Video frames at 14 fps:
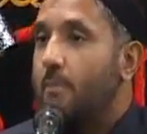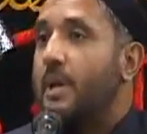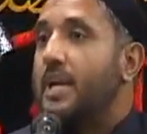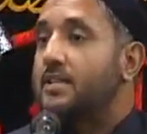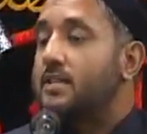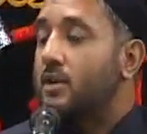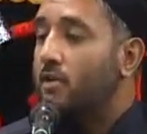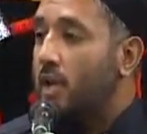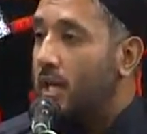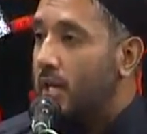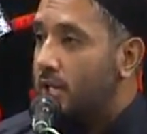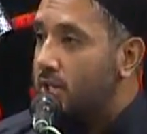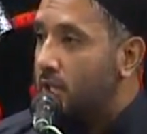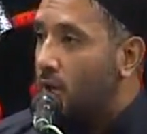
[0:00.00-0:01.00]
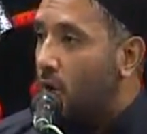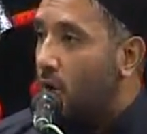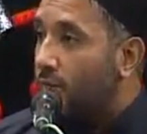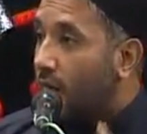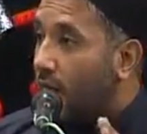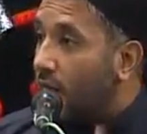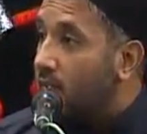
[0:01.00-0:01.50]
but it's a religion
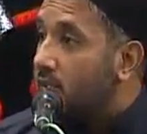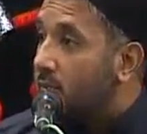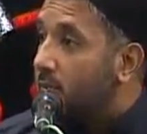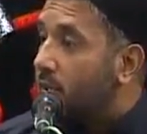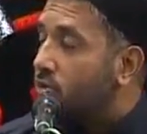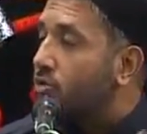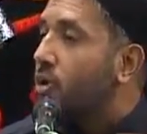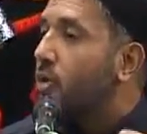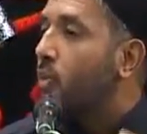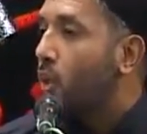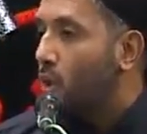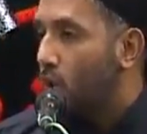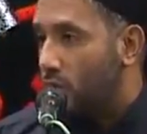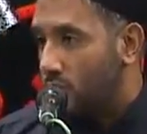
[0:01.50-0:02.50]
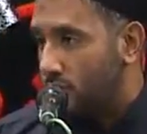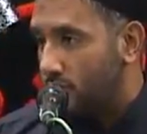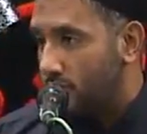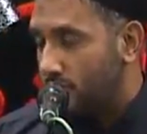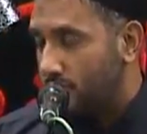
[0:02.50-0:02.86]
of ultimate reward.